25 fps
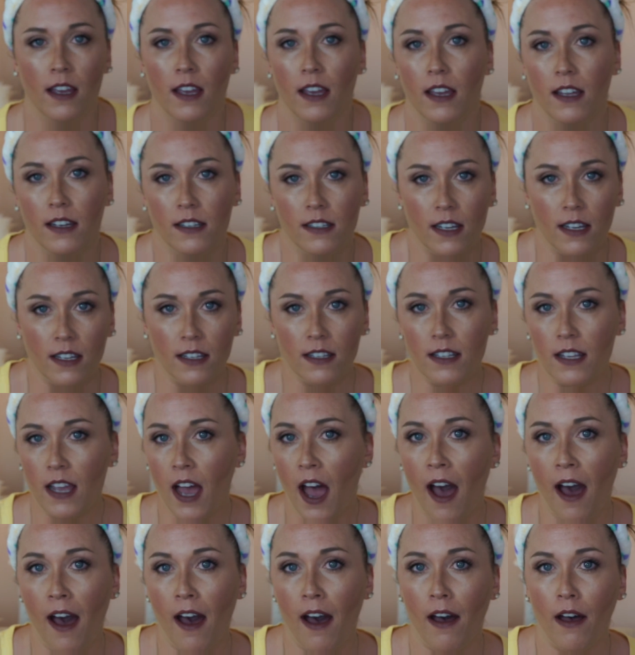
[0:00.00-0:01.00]
It does
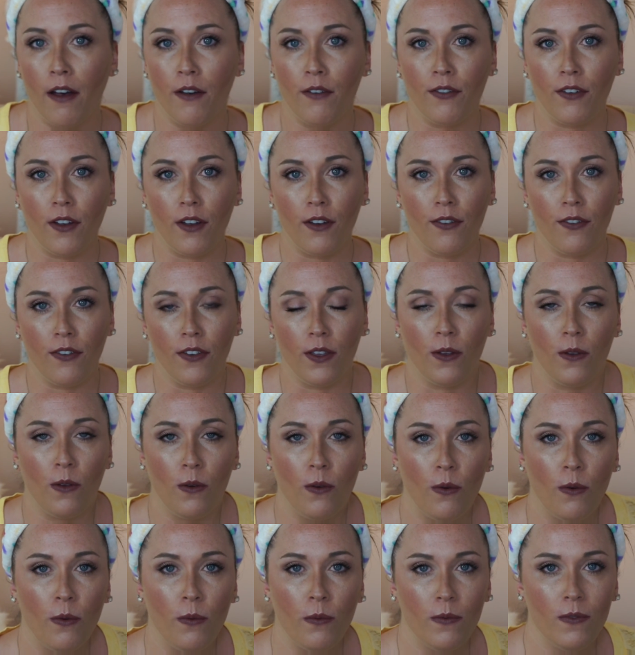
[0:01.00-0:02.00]
have a
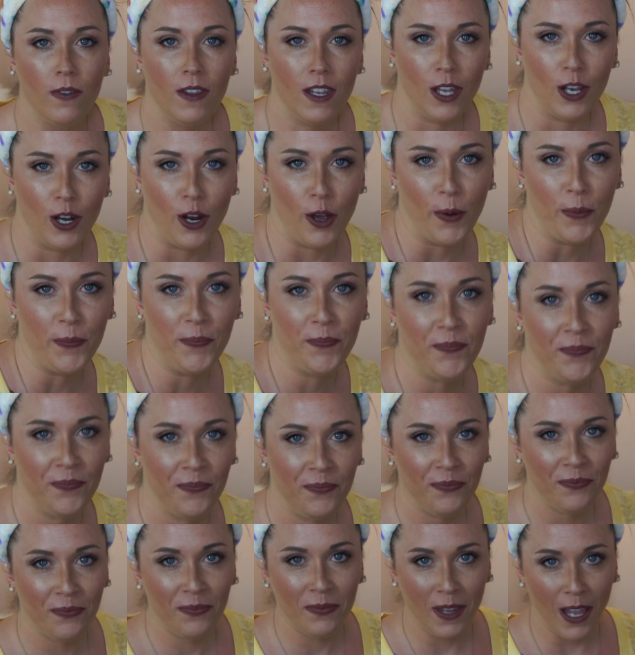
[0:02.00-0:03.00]
few, you know,
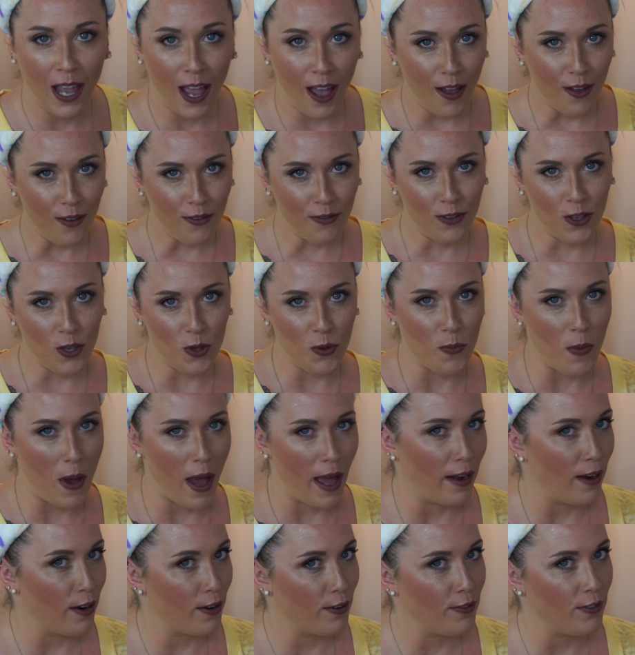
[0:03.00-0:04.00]
a few
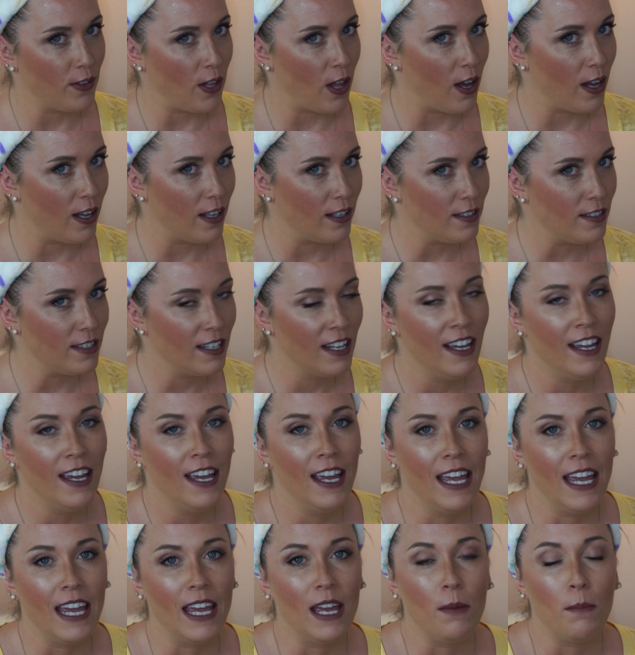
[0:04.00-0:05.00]
minor flaws
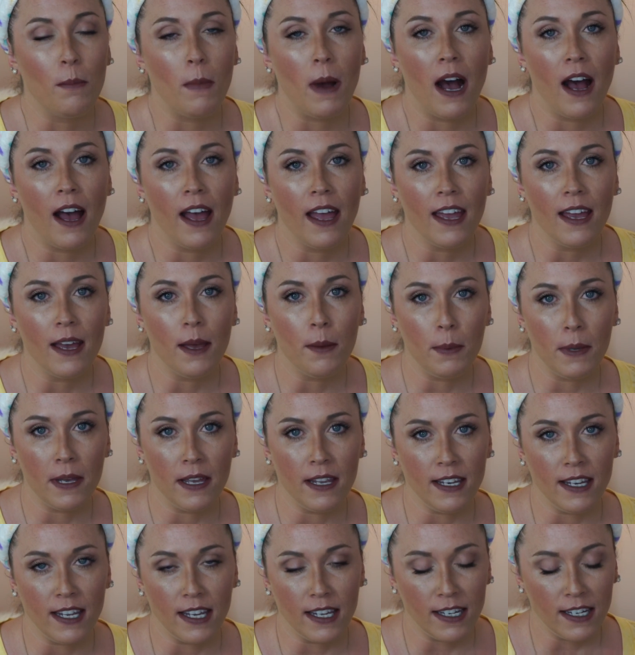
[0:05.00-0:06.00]
in my
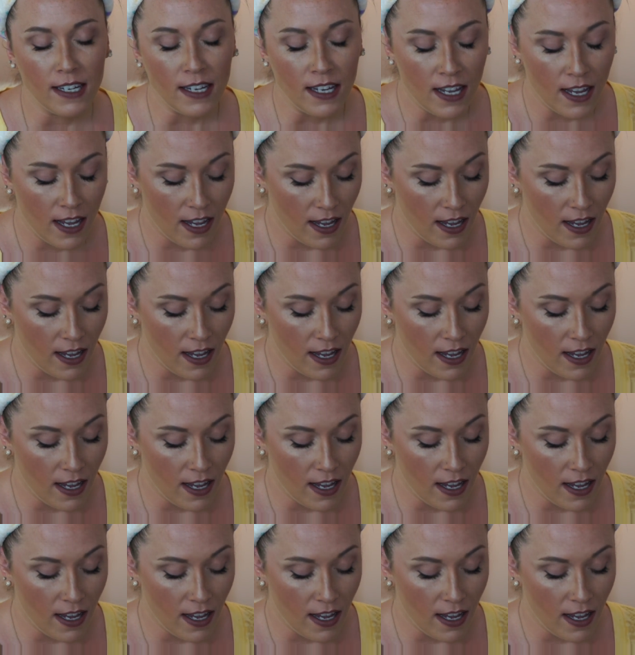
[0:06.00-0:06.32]
opinion.